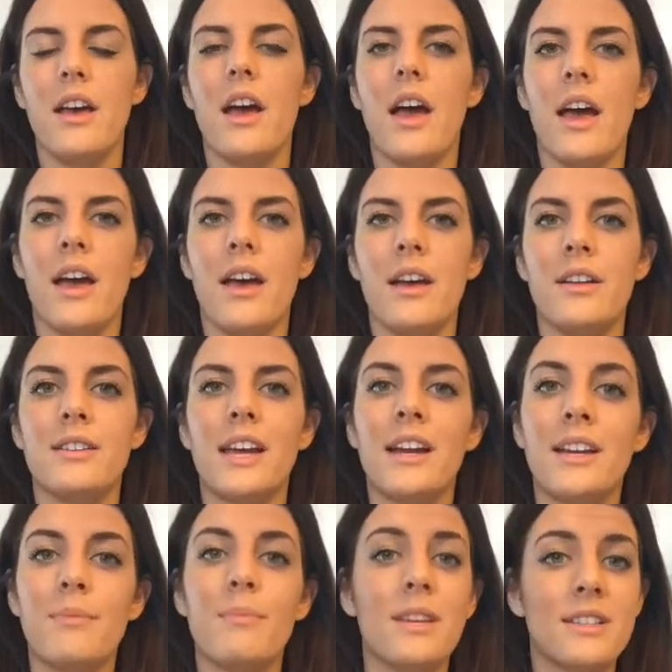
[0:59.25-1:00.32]
and
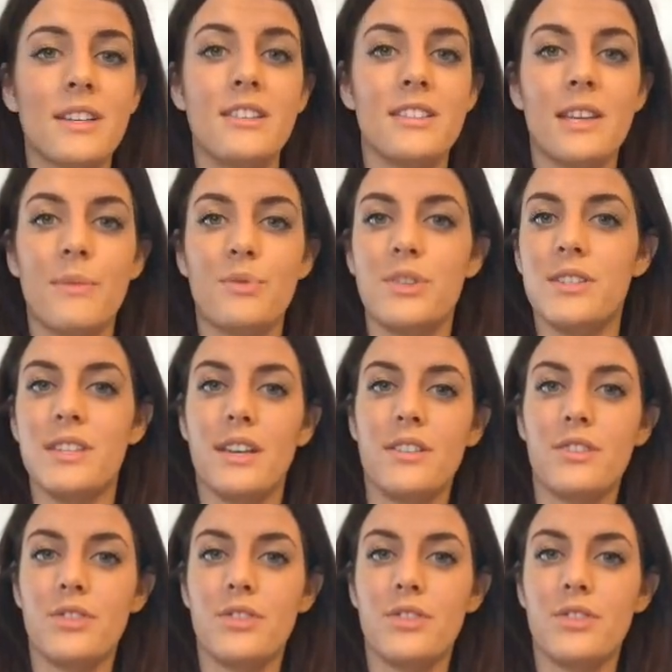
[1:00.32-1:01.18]
any misconceptions that the